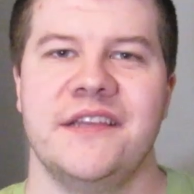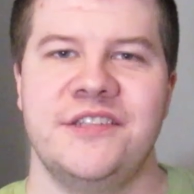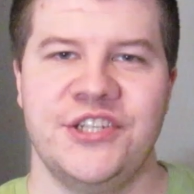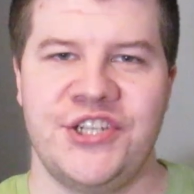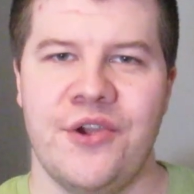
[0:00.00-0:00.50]

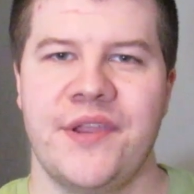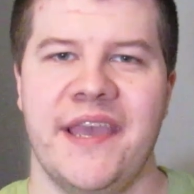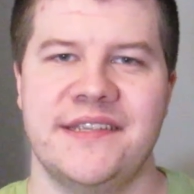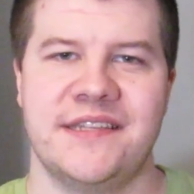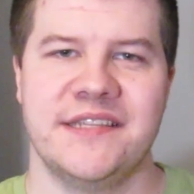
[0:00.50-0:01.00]
To
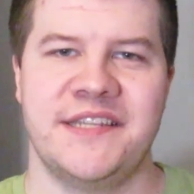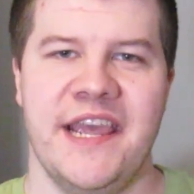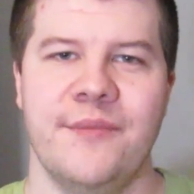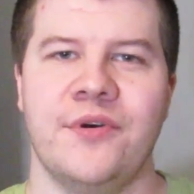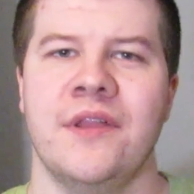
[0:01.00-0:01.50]
showcase this
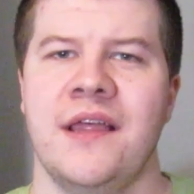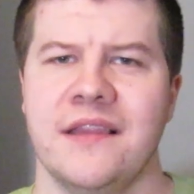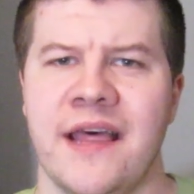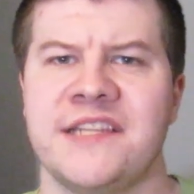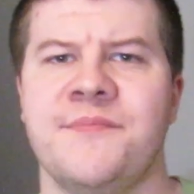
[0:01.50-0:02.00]
table,
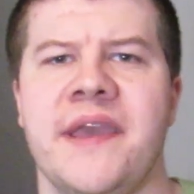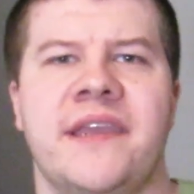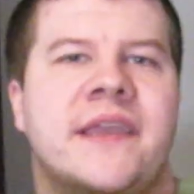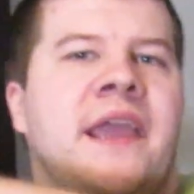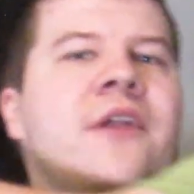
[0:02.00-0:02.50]
let's
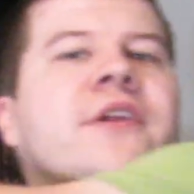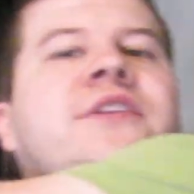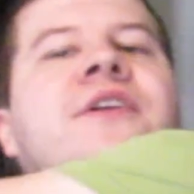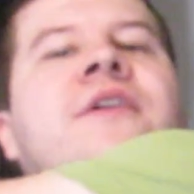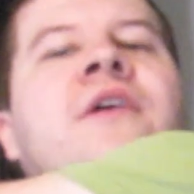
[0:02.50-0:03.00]
make a
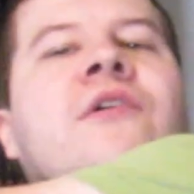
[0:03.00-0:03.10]
character